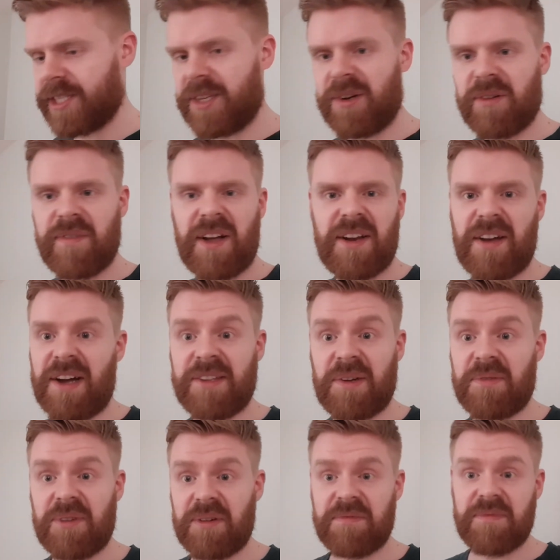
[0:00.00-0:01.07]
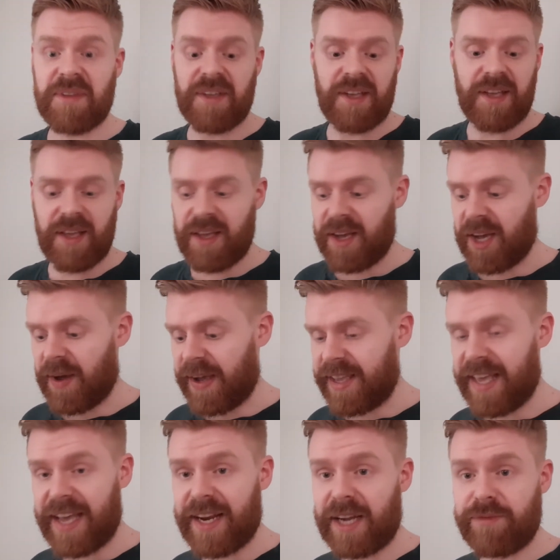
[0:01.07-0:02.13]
he got value? I don't know. Again, I